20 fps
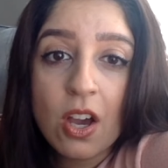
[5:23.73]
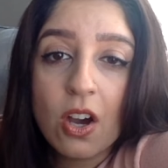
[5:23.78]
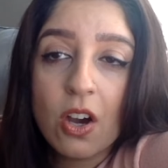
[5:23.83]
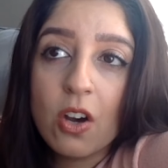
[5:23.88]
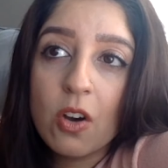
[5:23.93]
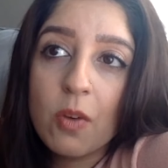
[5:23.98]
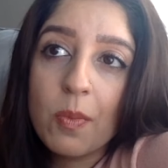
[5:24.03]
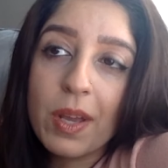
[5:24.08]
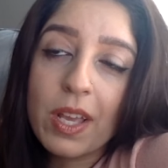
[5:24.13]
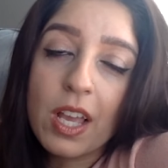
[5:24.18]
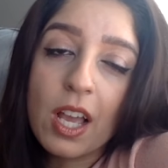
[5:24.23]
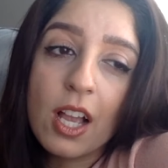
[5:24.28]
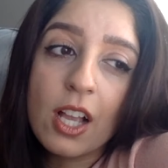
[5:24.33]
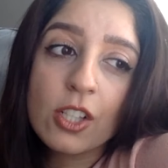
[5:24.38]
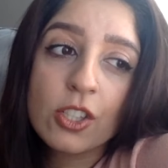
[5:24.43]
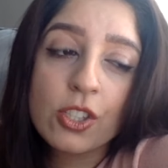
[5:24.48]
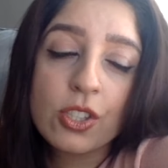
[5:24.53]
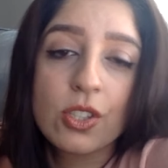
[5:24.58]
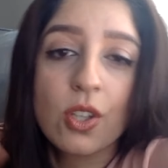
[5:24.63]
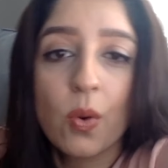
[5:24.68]
Oh my
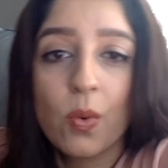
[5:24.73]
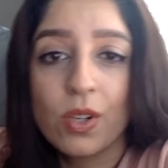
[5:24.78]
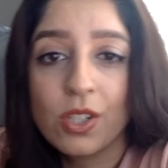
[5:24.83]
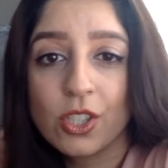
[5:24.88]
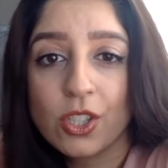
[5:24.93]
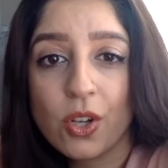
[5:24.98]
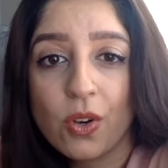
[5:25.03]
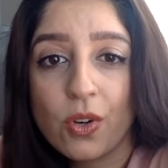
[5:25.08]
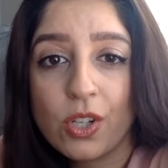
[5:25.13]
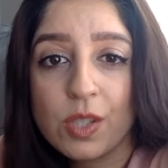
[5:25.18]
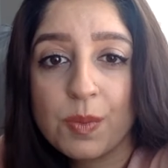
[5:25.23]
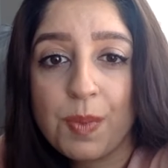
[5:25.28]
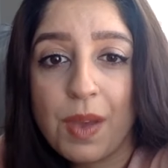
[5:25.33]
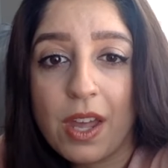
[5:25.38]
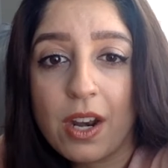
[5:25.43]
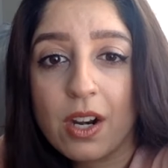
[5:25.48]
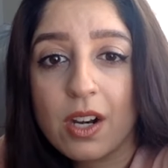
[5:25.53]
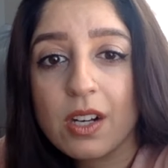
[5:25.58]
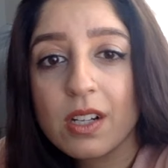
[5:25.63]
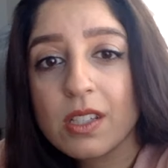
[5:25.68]
gosh, so-and-so is
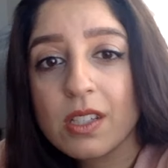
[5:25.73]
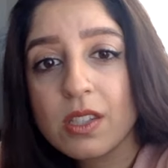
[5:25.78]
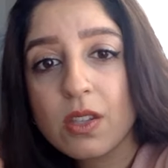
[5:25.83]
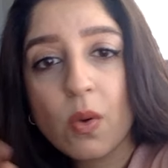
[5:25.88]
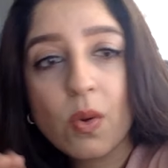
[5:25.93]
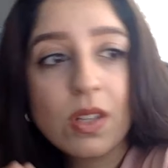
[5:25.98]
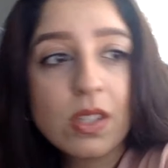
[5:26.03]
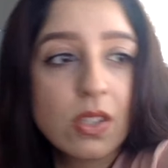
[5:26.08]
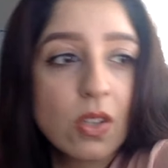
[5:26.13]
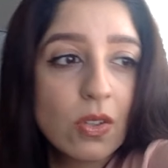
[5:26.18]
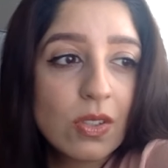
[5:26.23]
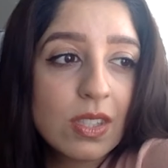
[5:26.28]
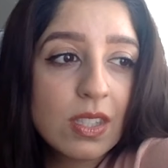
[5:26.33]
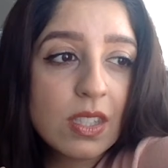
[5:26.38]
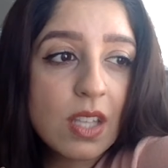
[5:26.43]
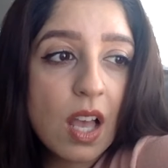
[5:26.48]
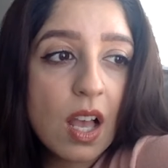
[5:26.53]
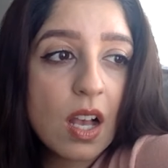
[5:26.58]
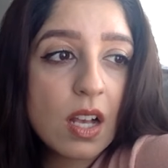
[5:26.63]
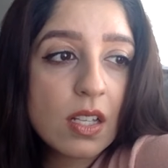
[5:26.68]
better. So-and-so
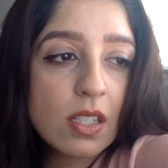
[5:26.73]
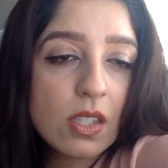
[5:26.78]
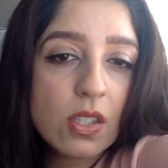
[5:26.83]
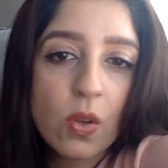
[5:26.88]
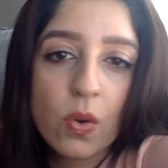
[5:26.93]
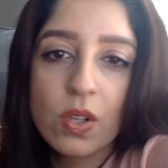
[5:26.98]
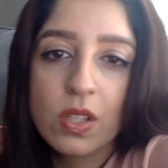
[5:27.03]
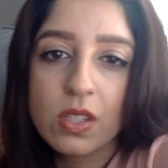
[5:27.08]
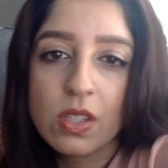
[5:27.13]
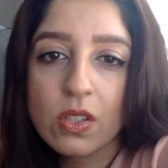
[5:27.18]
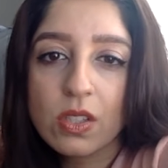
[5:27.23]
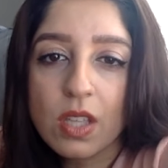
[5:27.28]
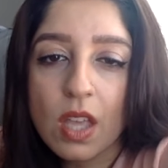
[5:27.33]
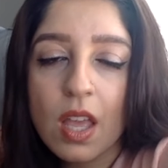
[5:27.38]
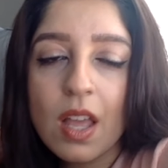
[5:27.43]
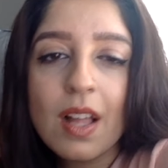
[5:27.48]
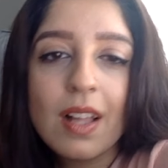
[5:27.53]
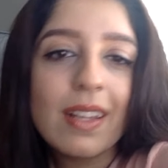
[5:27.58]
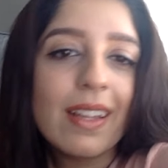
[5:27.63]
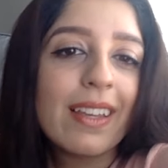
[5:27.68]
sucks. So-and-so's,
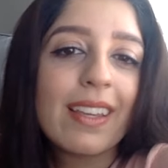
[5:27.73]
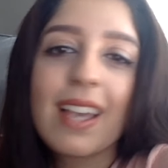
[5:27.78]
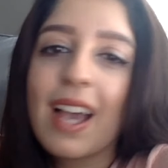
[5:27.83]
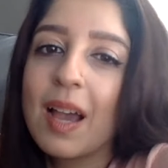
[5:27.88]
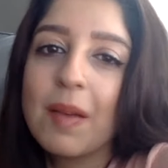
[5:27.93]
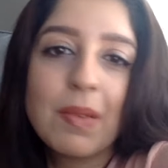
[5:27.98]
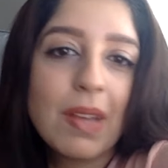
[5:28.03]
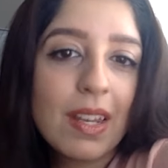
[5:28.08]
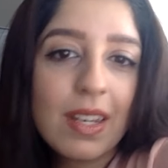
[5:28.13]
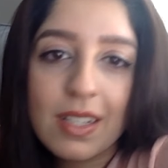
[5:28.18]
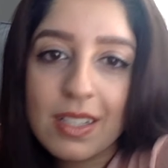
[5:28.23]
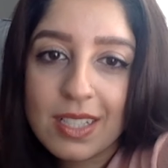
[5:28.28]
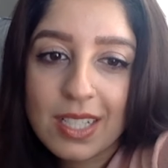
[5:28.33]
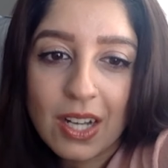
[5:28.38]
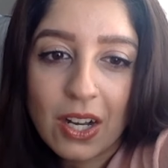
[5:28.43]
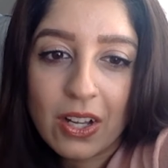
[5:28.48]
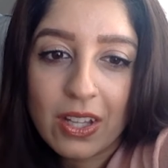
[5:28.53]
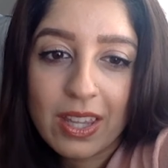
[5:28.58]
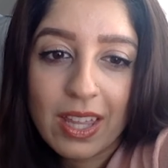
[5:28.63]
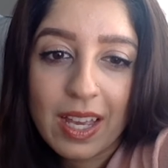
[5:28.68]
like, I'm not into
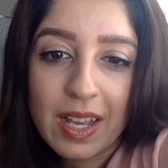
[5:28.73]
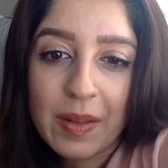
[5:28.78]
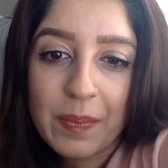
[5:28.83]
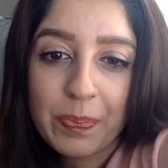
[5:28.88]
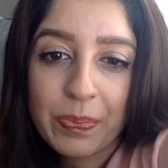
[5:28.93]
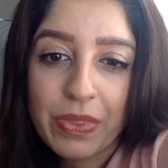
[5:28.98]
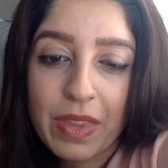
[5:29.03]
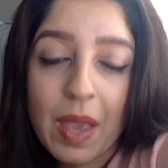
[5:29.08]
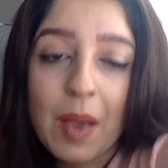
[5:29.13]
all that.